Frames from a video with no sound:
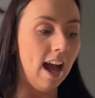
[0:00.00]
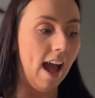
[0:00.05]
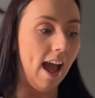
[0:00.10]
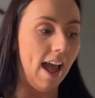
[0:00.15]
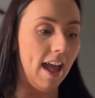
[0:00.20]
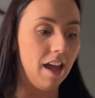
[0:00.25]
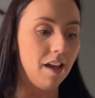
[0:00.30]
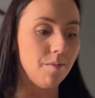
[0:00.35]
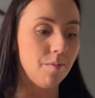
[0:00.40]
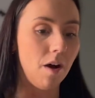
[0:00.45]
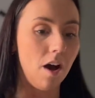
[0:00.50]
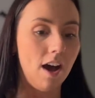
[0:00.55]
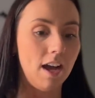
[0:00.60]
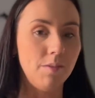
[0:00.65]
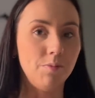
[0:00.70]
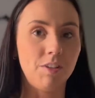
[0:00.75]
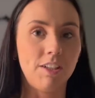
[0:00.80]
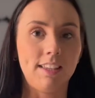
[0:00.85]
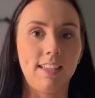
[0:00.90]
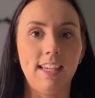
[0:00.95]

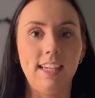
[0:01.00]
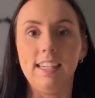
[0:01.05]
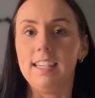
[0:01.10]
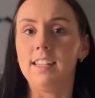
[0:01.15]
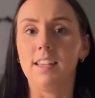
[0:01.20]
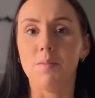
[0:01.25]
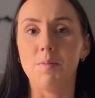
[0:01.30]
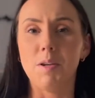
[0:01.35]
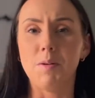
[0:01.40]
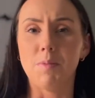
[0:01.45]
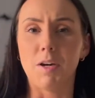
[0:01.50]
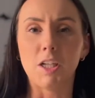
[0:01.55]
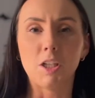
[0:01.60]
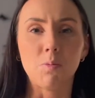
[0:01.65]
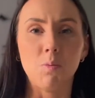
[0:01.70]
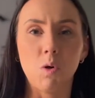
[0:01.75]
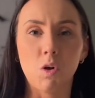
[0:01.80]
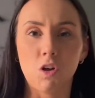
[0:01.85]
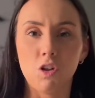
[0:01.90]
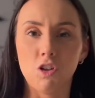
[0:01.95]
I'm just eating them in much
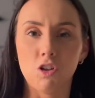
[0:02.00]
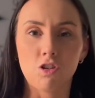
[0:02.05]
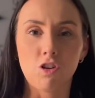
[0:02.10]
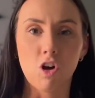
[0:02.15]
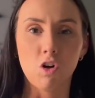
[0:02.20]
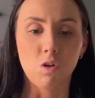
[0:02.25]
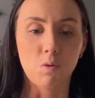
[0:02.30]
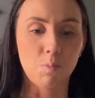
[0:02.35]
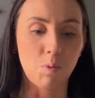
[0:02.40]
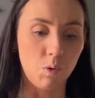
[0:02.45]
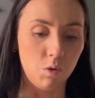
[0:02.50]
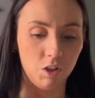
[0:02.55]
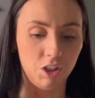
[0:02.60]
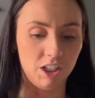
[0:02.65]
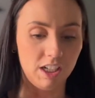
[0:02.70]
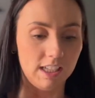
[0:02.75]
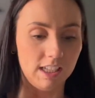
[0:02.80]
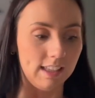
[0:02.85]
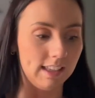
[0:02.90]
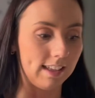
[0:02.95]
more controlled
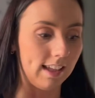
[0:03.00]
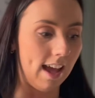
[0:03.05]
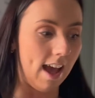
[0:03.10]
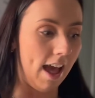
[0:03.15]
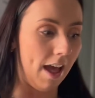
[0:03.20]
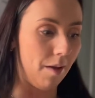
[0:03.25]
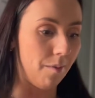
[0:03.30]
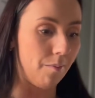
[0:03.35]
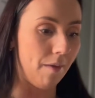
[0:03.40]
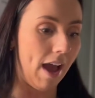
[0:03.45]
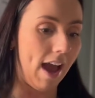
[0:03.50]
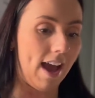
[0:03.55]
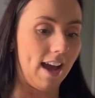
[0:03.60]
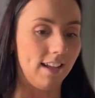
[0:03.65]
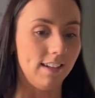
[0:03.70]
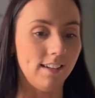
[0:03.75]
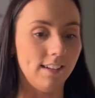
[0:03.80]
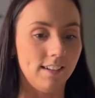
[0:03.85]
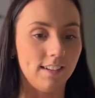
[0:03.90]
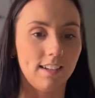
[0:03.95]
portions
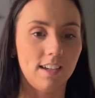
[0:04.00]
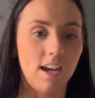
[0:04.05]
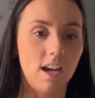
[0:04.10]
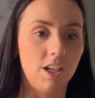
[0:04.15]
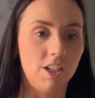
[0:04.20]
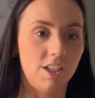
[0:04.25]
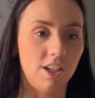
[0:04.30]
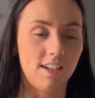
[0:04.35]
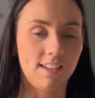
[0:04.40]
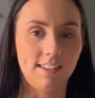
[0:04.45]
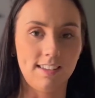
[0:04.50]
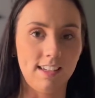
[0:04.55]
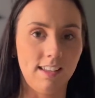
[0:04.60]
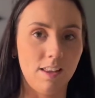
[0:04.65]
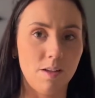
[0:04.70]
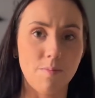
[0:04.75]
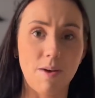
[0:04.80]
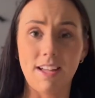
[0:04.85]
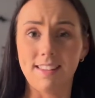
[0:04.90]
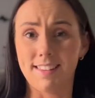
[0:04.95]
and adjusting
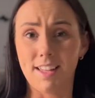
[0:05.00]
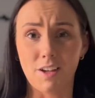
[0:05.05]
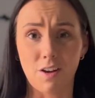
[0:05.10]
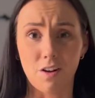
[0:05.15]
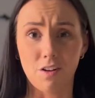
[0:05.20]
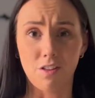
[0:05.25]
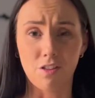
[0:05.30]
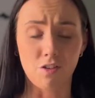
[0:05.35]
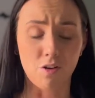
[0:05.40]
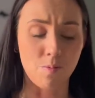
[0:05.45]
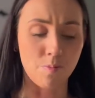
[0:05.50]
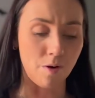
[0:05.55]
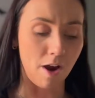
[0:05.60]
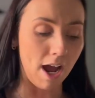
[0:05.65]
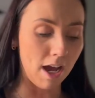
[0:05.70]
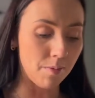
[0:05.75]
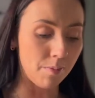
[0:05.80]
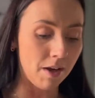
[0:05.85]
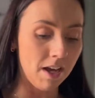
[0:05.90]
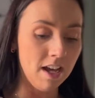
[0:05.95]
them as I go through
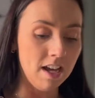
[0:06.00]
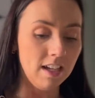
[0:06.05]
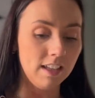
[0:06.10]
prep.